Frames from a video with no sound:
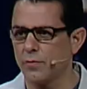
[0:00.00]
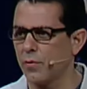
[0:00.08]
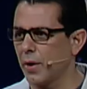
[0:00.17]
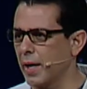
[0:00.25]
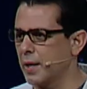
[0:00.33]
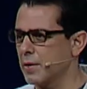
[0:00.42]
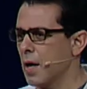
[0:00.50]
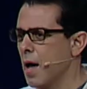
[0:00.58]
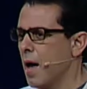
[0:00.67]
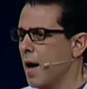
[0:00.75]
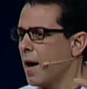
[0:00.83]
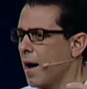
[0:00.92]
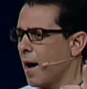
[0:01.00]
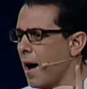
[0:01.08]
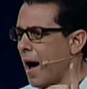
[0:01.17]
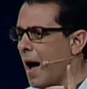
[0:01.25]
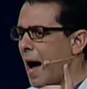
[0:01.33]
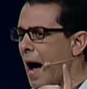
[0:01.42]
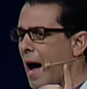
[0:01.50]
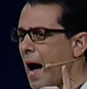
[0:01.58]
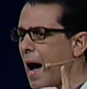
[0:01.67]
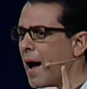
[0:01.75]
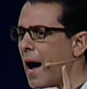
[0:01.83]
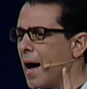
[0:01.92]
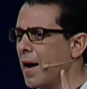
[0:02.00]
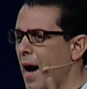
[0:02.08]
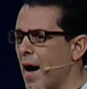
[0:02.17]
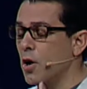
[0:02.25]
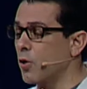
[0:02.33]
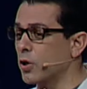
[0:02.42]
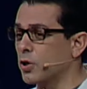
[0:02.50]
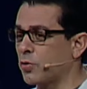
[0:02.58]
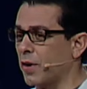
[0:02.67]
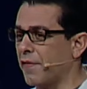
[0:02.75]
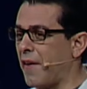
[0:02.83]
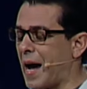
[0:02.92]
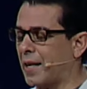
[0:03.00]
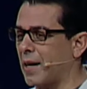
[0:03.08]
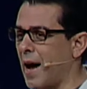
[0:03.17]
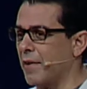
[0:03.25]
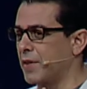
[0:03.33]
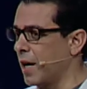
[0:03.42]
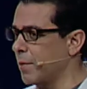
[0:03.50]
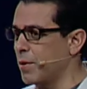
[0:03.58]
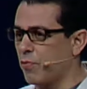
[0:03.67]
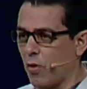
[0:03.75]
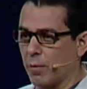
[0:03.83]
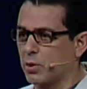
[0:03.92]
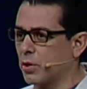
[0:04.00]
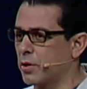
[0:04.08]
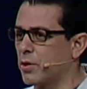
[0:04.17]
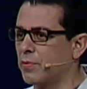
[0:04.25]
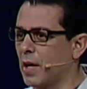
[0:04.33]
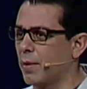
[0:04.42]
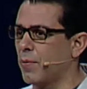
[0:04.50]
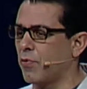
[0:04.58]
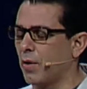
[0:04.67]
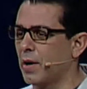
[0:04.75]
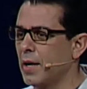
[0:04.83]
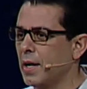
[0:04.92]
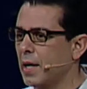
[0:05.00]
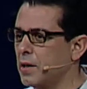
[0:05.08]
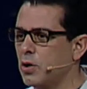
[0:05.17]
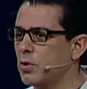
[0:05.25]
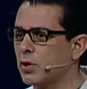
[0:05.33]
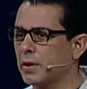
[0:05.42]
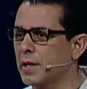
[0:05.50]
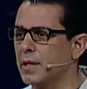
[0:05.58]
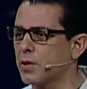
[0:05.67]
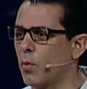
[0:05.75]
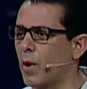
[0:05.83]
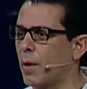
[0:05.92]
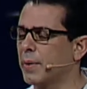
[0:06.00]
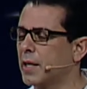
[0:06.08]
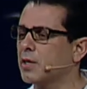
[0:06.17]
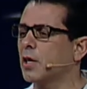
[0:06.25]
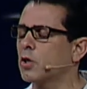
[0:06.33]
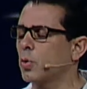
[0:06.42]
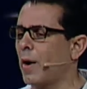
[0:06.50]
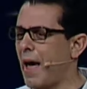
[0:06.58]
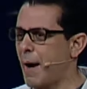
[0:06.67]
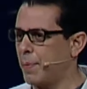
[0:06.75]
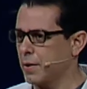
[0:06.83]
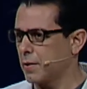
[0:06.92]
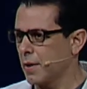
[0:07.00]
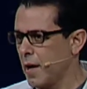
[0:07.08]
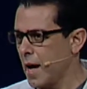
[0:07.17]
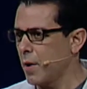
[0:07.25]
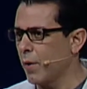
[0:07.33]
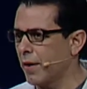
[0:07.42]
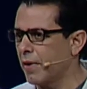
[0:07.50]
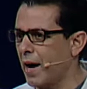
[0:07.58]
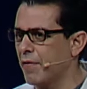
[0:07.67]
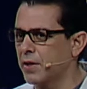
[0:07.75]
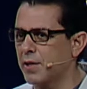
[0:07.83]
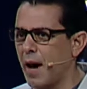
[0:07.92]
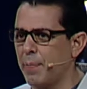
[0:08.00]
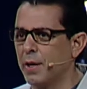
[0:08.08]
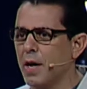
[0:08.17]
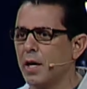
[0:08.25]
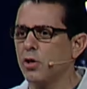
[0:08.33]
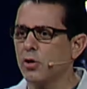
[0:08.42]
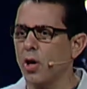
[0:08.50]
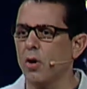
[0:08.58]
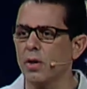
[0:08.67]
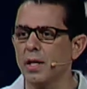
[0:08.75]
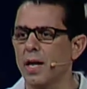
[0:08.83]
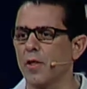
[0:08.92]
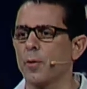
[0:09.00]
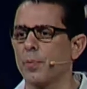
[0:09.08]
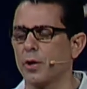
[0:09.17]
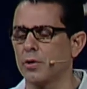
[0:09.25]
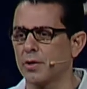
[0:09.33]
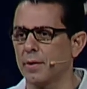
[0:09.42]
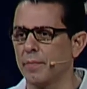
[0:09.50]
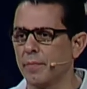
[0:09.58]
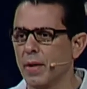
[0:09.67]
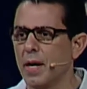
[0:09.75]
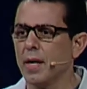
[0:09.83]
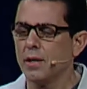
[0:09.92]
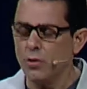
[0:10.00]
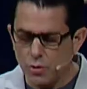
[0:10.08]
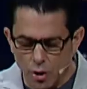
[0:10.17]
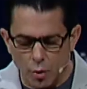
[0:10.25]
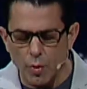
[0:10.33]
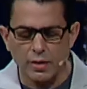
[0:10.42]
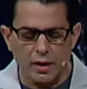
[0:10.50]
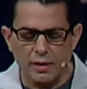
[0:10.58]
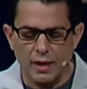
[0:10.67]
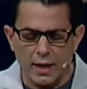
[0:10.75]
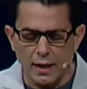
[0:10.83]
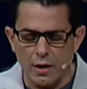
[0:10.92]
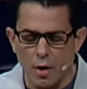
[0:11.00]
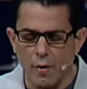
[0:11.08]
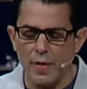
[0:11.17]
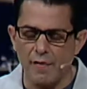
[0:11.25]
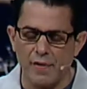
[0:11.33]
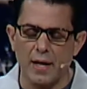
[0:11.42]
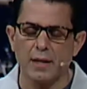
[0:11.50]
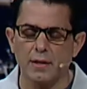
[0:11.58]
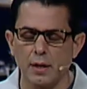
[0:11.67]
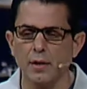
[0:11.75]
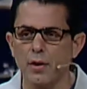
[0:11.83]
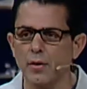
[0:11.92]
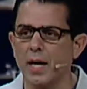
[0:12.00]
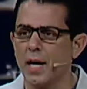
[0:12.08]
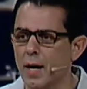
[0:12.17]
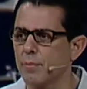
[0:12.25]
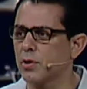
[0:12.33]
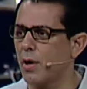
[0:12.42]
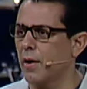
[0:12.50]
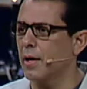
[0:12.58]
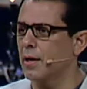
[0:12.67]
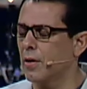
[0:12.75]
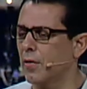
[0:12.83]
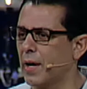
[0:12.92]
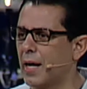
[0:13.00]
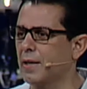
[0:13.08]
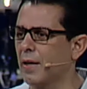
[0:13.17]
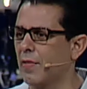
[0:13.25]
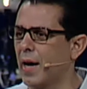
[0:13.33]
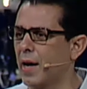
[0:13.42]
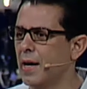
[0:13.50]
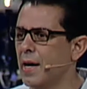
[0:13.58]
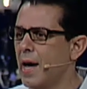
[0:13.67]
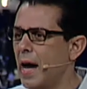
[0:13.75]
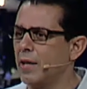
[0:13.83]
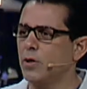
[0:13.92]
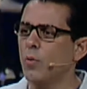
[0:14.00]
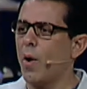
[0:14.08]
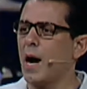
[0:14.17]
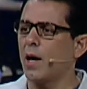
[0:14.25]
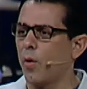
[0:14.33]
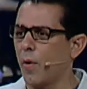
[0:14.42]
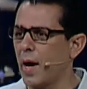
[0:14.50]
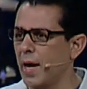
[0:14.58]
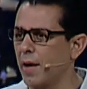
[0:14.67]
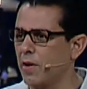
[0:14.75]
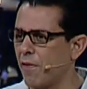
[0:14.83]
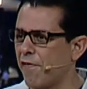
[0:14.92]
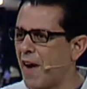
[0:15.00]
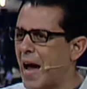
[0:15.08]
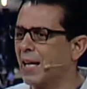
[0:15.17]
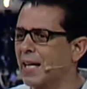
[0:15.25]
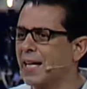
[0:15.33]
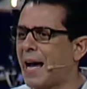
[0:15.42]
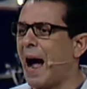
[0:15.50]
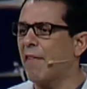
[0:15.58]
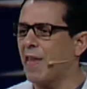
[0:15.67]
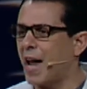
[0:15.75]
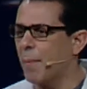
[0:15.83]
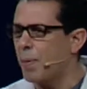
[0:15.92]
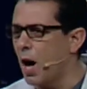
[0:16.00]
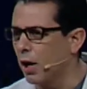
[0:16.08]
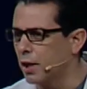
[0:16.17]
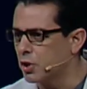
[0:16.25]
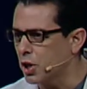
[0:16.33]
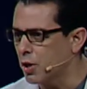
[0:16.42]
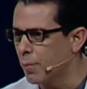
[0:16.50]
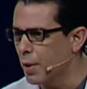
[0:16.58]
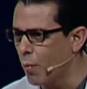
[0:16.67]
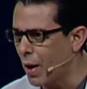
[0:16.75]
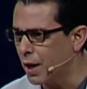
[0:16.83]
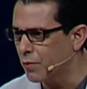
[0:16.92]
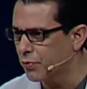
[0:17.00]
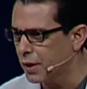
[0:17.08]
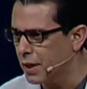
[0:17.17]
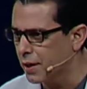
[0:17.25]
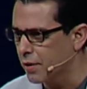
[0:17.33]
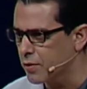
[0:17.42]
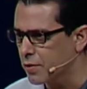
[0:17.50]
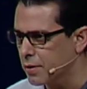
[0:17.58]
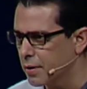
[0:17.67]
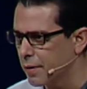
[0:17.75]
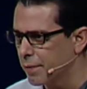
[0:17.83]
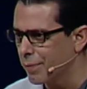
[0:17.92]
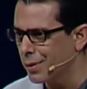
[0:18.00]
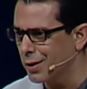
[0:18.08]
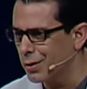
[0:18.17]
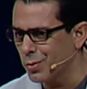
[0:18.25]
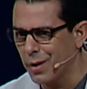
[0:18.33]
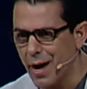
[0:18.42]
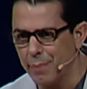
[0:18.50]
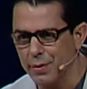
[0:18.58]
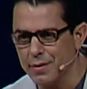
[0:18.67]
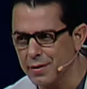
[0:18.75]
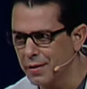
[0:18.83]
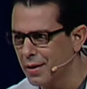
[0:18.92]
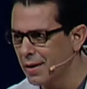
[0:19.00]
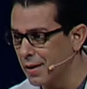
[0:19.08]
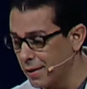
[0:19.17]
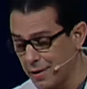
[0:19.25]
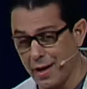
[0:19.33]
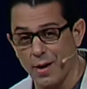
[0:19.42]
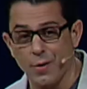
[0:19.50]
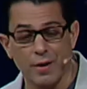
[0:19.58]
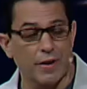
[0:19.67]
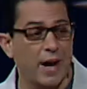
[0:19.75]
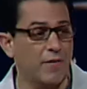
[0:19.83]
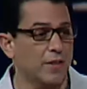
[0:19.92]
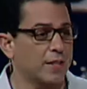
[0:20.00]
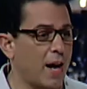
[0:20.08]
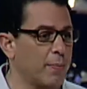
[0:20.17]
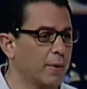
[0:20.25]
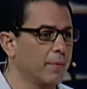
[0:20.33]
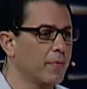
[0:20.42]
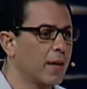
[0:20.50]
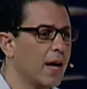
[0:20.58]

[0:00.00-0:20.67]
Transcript: Four hands. I, I, know this for a fact. I've done it before. I'm sure you've done it before. It usually isn't well because here's what happens. Anyone ever have this happen? You go to the other person, you deal with the thing, you know, and they finally tell you, okay, I'm sorry, you know, that I did that. And you walk away and you finally got that apology you've been wanting for years. But here's what happens. Anyone ever have this happen?